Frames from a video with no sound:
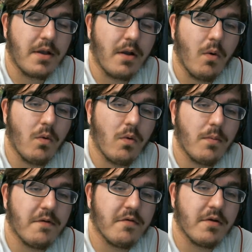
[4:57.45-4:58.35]

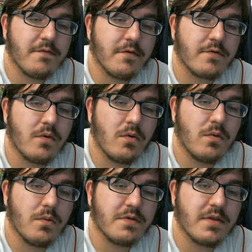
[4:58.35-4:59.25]
very first
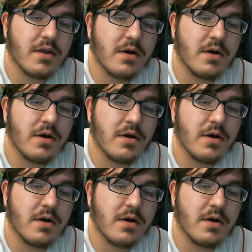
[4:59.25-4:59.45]
goal was to get